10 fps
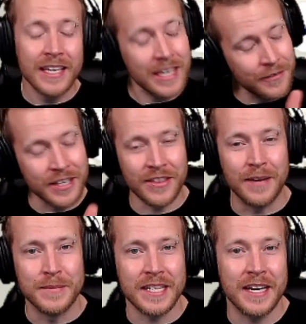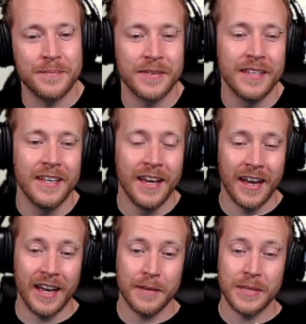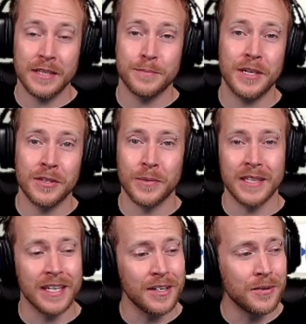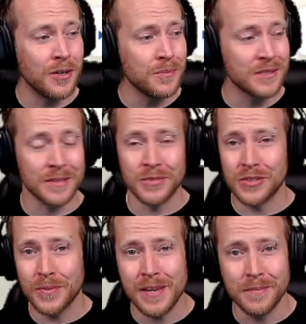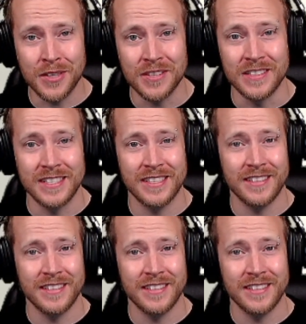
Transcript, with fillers: give it a thumbs up uh, because Peregrine could go home with some sweet merch,